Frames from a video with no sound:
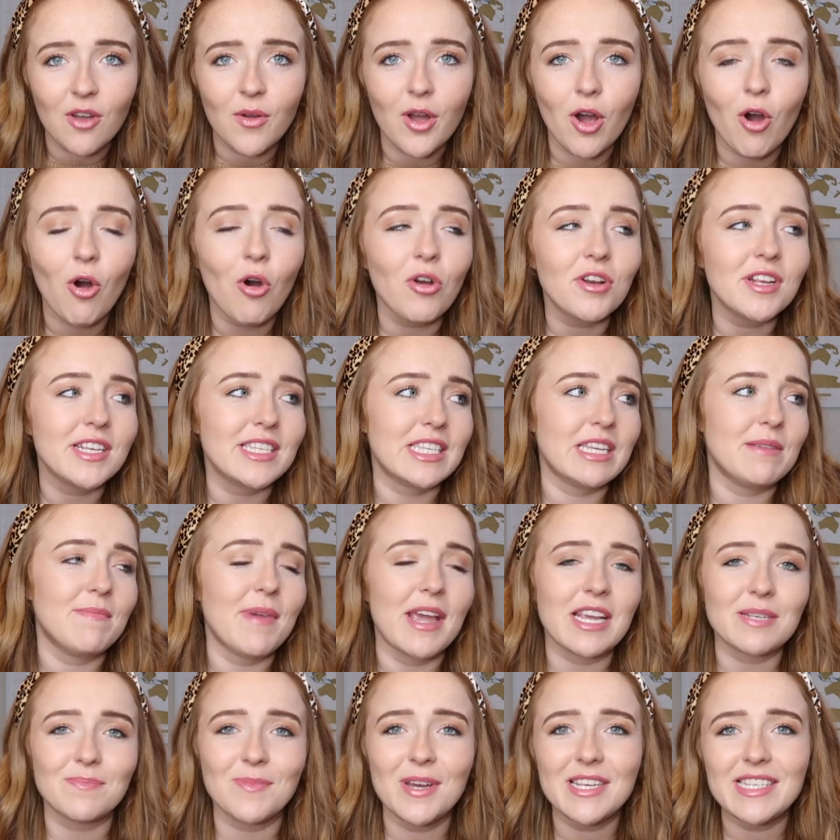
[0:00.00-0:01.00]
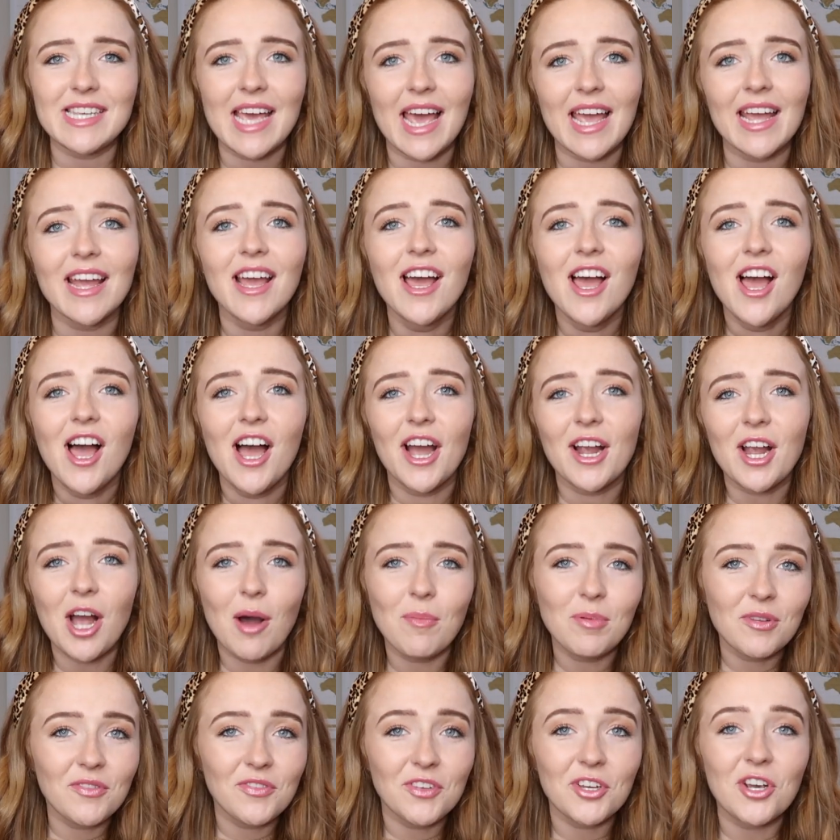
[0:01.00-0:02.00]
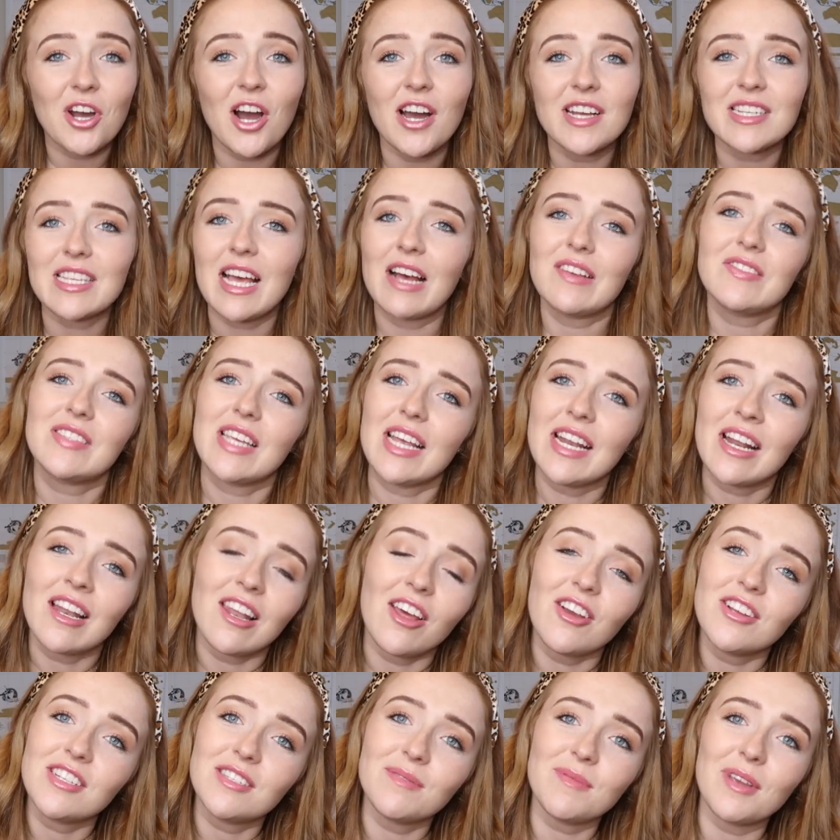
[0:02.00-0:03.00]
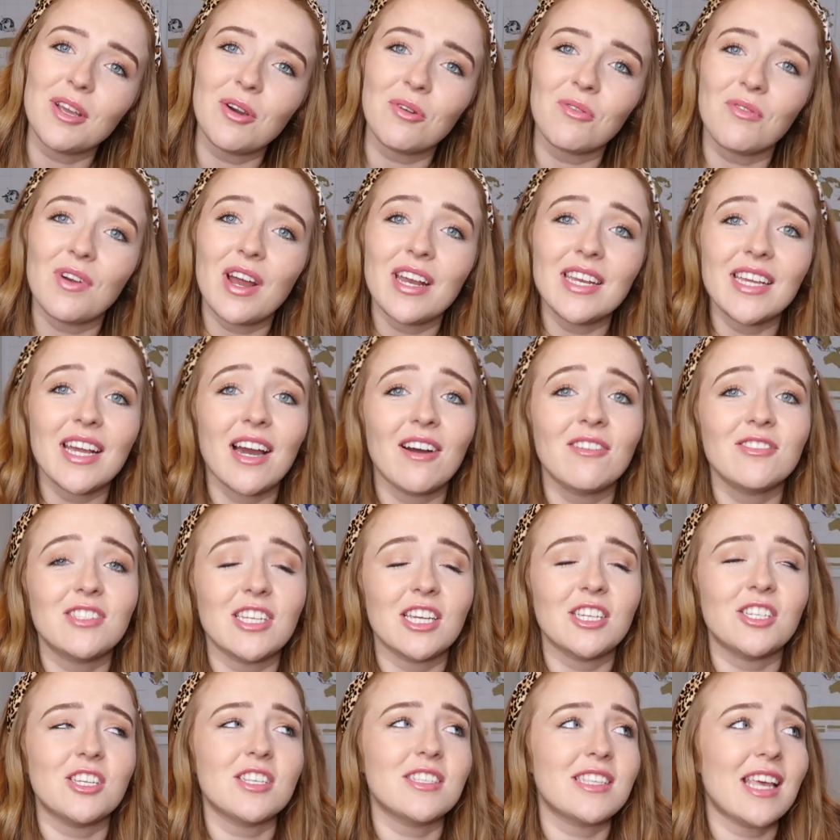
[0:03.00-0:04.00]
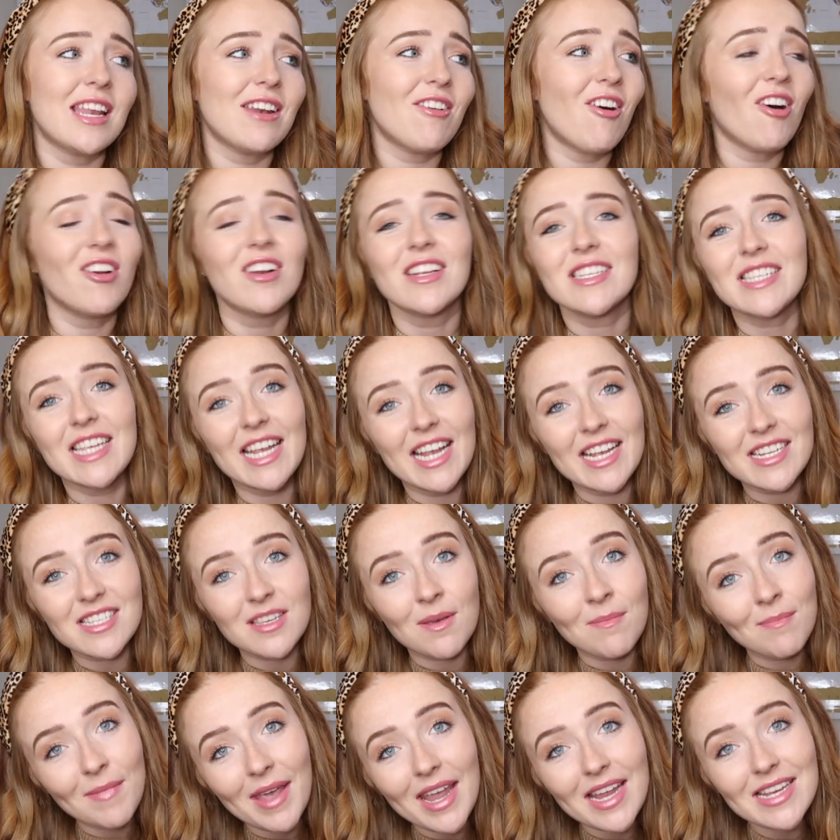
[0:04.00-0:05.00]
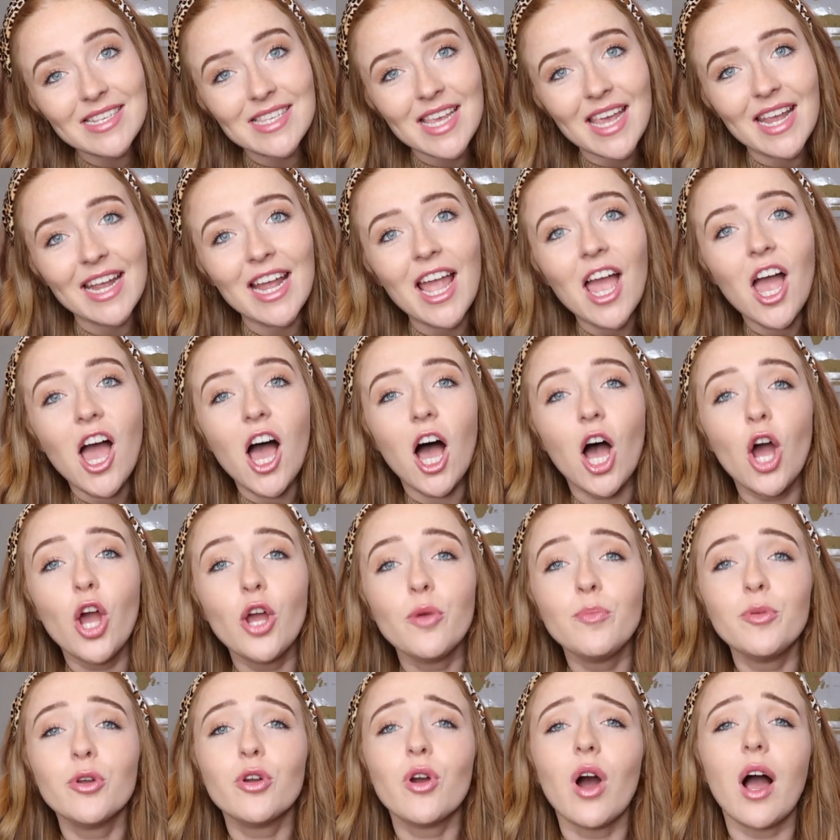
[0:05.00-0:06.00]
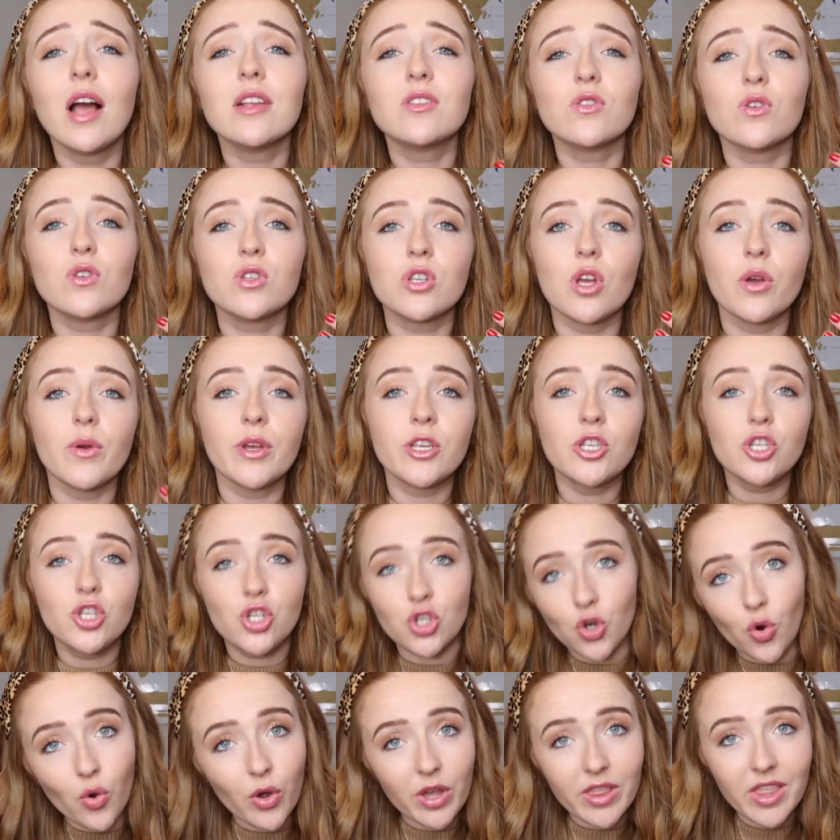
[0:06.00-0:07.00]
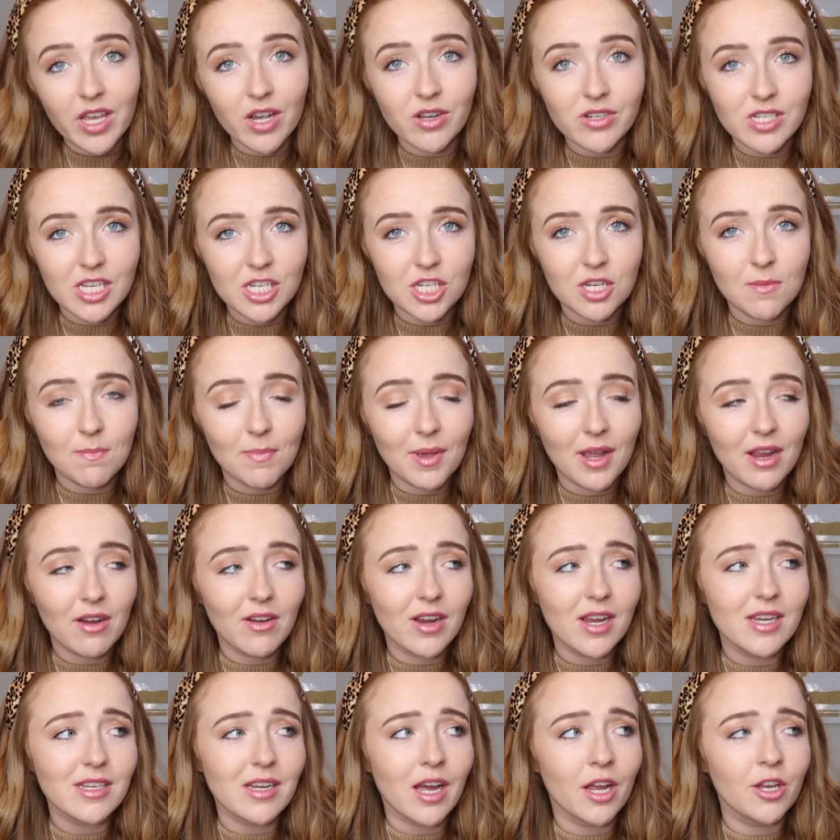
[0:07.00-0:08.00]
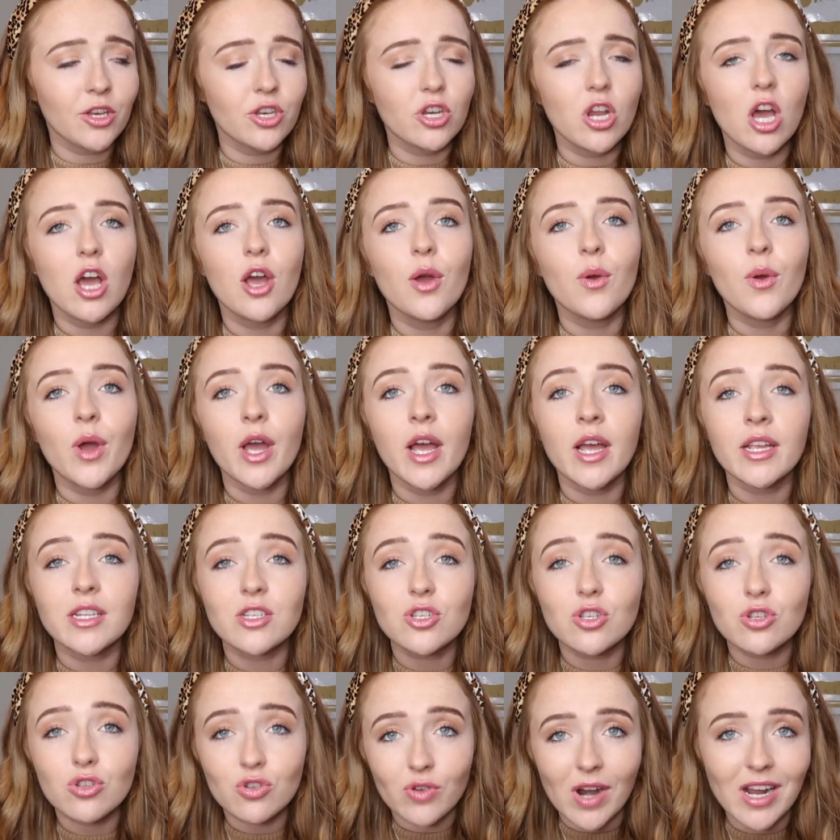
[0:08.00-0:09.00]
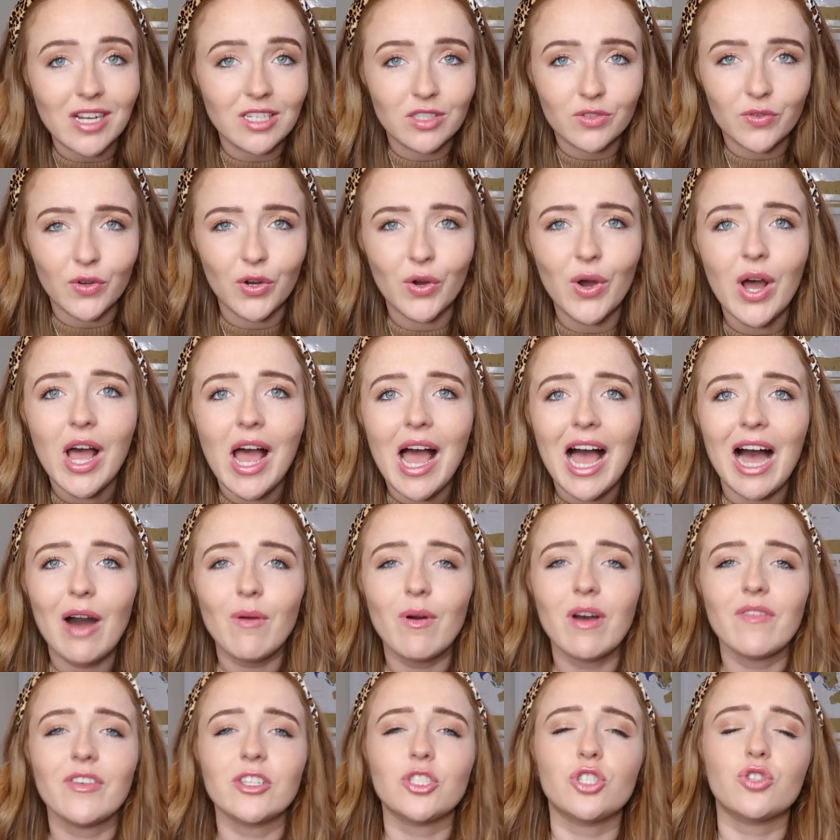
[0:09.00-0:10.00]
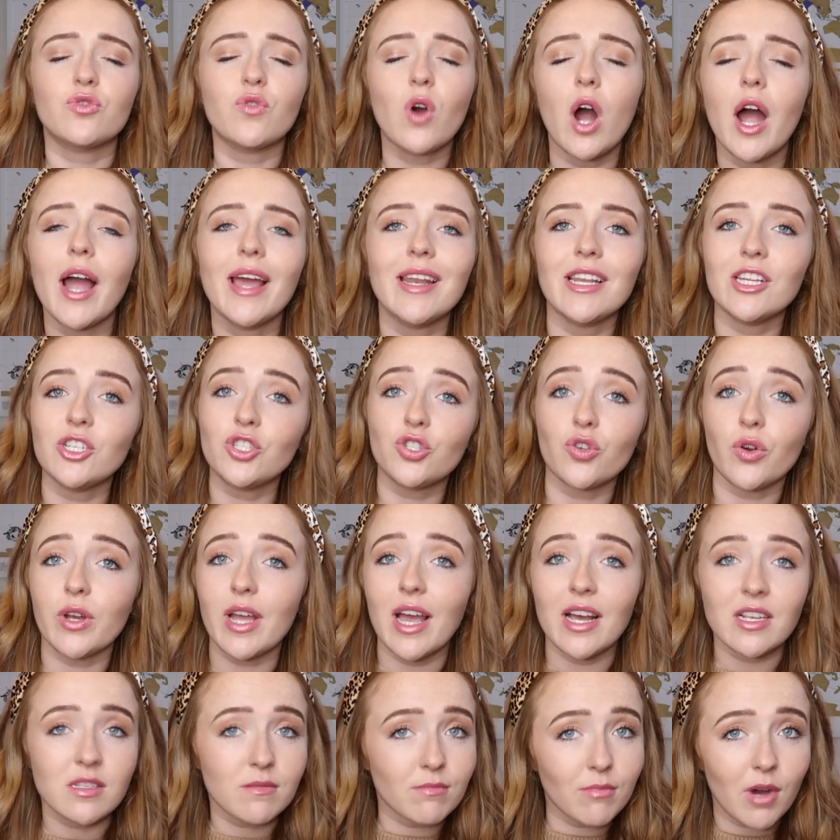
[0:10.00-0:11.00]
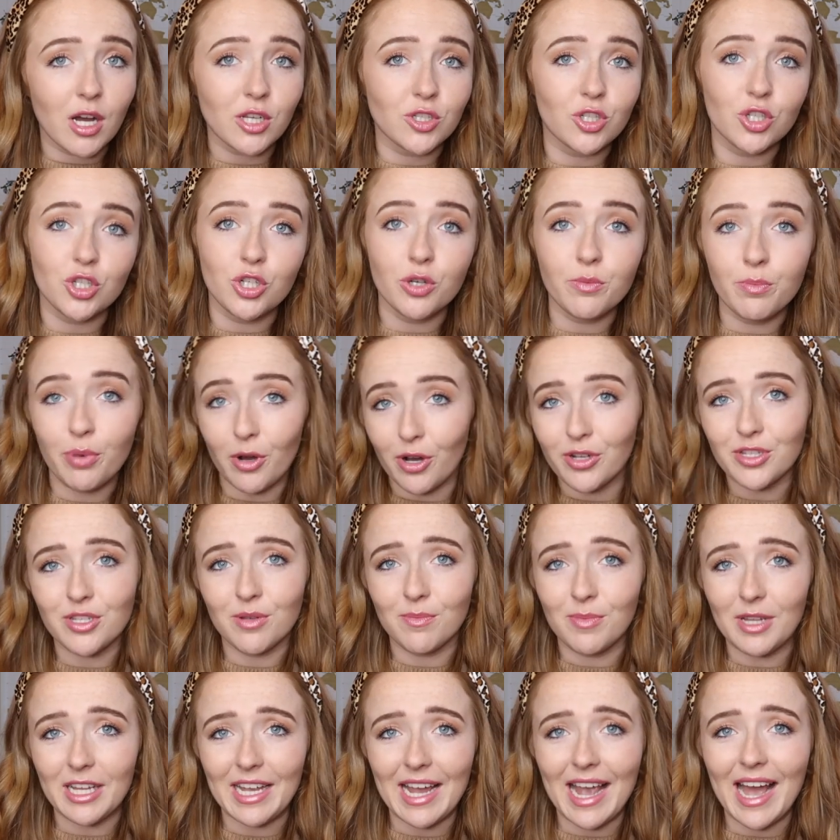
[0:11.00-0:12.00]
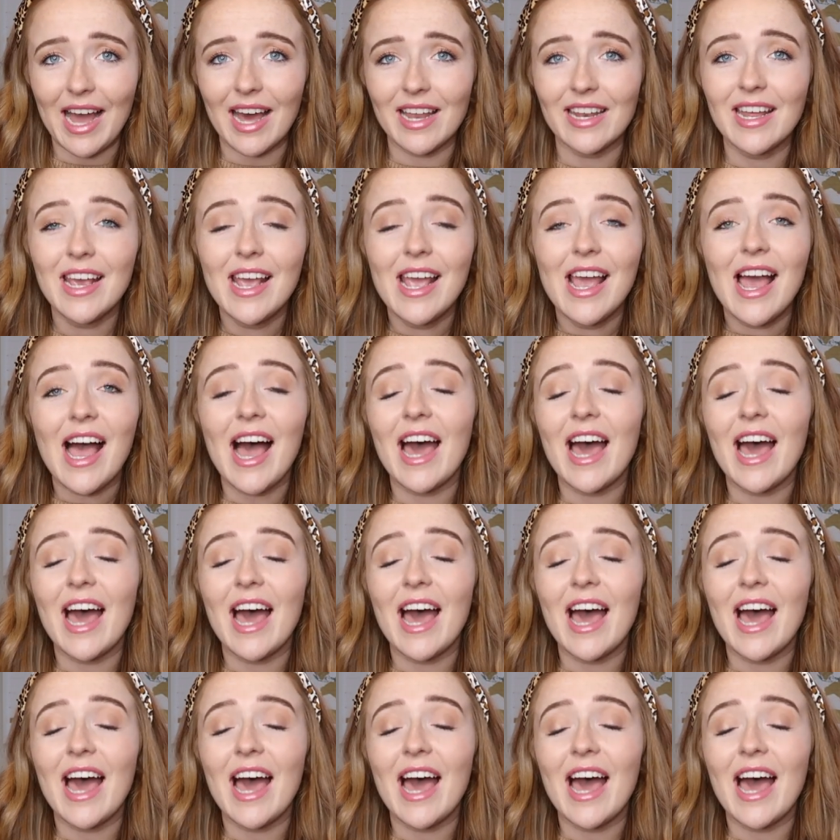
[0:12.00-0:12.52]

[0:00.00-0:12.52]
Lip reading: It honestly makes my day. A couple of you guys have said hello to me already at auditions and honestly, it's amazing. I hope you guys also enjoy the audition period. I know it's stressful. However, try and enjoy it as much as you possibly can.